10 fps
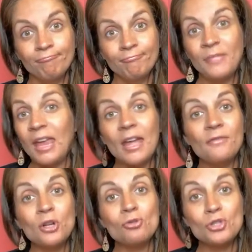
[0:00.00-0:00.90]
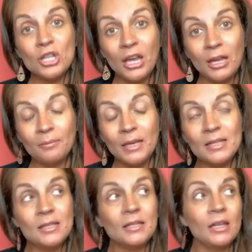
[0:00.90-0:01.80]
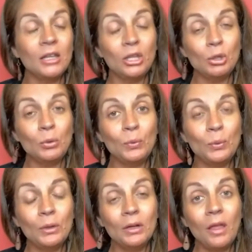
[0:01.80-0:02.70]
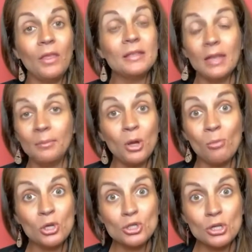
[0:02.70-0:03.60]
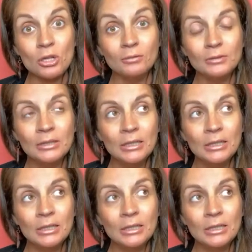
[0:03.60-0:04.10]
They have no shame in selling you the same commercial,